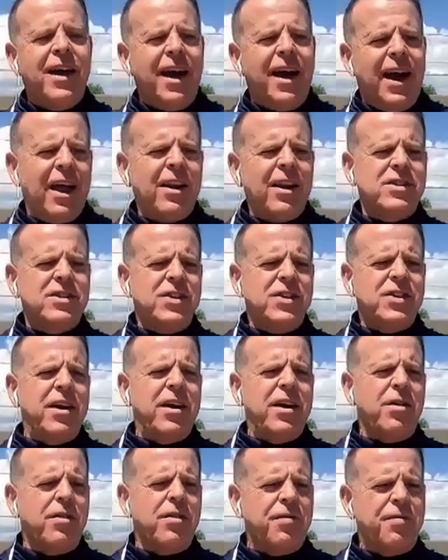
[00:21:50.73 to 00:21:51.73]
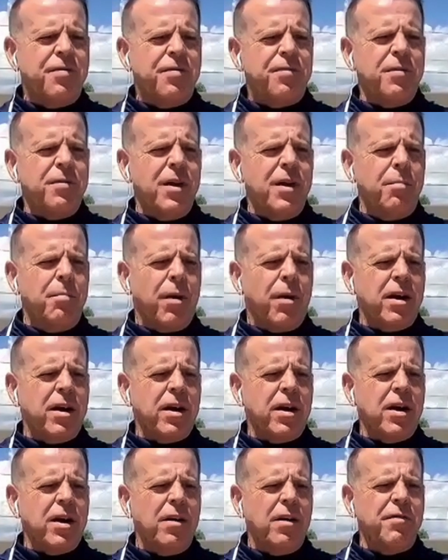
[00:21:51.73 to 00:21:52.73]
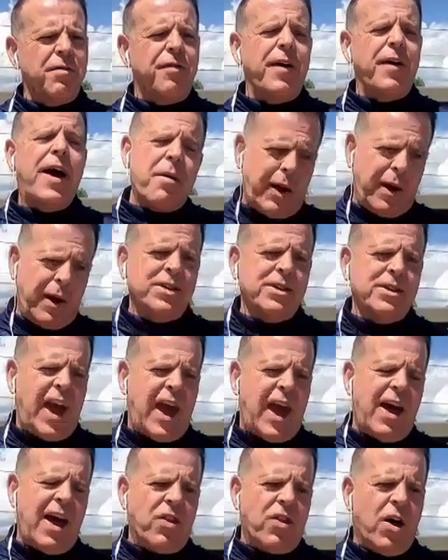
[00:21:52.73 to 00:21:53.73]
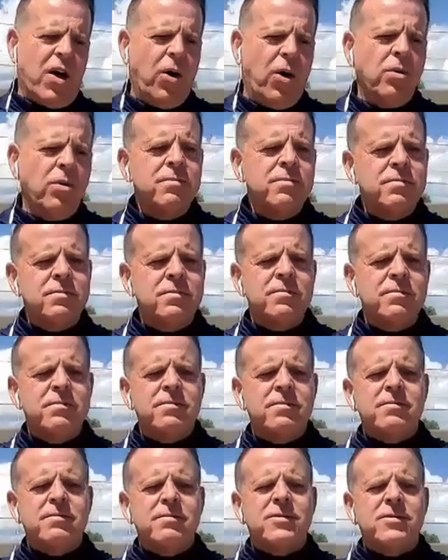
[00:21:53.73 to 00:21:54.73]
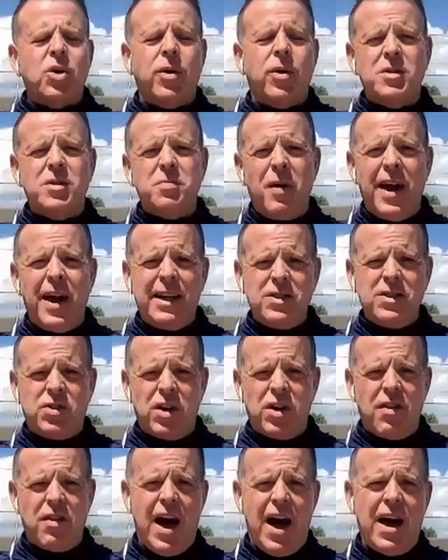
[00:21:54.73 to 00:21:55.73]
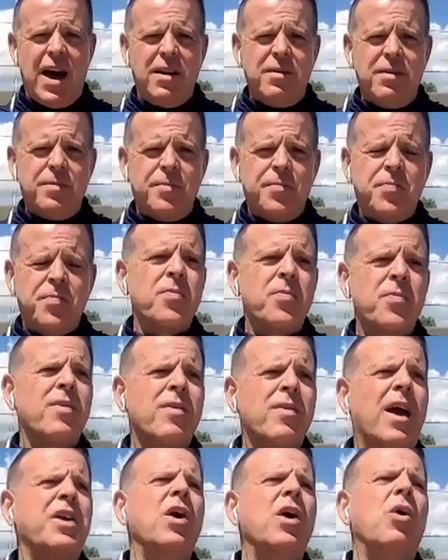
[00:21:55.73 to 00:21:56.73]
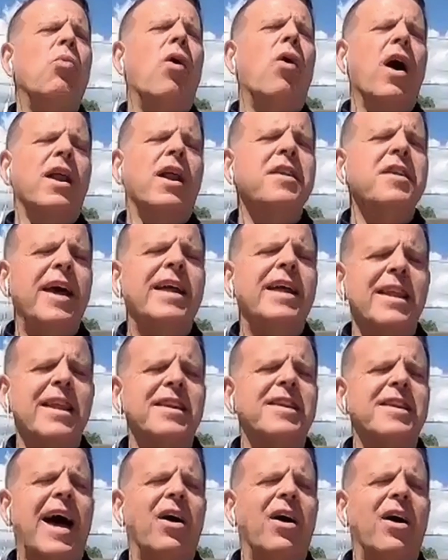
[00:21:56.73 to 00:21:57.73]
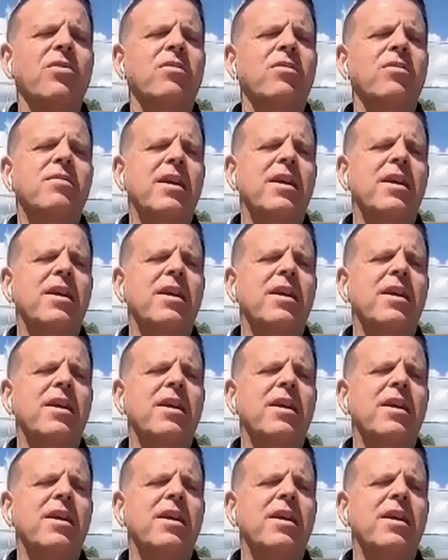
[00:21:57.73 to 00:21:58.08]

Alexander Barkov fan page can, though. So here's my answer to that. You want to nail it down.